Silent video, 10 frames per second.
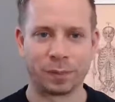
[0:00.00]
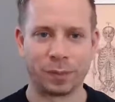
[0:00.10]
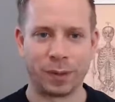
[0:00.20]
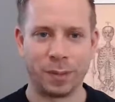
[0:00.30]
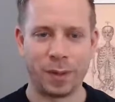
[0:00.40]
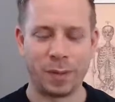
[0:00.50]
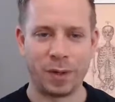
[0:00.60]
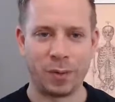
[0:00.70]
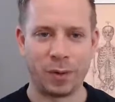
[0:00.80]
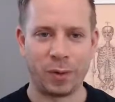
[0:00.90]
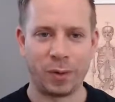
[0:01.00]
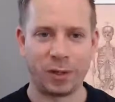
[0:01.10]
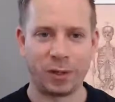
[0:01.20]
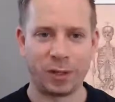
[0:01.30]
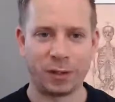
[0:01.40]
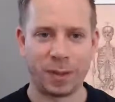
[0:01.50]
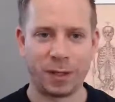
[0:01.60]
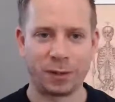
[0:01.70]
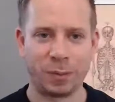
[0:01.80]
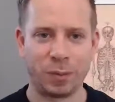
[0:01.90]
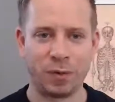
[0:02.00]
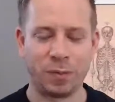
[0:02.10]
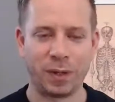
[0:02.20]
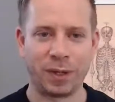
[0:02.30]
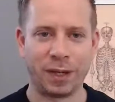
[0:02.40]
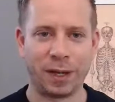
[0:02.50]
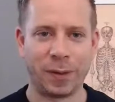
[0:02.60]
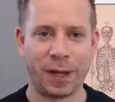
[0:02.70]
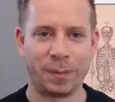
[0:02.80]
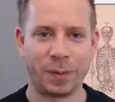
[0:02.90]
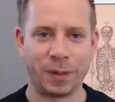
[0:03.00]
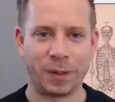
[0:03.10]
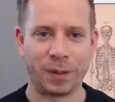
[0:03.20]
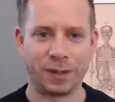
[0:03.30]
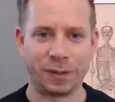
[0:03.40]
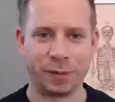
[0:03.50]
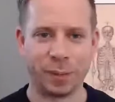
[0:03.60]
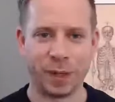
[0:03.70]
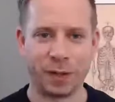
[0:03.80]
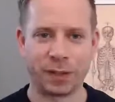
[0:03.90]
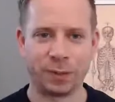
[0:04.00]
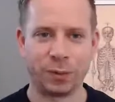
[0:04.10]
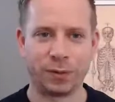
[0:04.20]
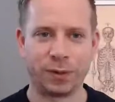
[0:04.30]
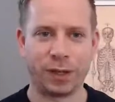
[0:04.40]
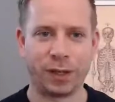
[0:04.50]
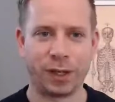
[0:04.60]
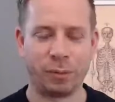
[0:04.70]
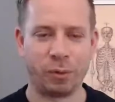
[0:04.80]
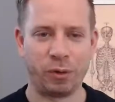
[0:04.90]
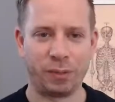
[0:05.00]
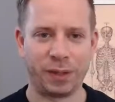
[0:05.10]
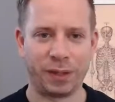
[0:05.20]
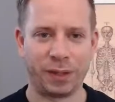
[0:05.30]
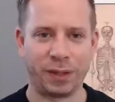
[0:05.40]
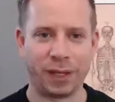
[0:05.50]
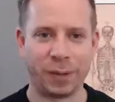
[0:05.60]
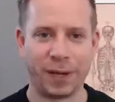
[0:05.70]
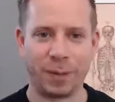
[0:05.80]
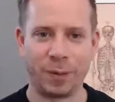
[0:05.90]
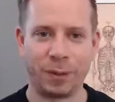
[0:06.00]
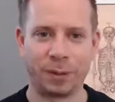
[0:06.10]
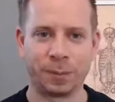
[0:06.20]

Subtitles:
Maybe you want to just make a small movement in the lower abdomen, as if you make a small circular movement in the lower abdomen.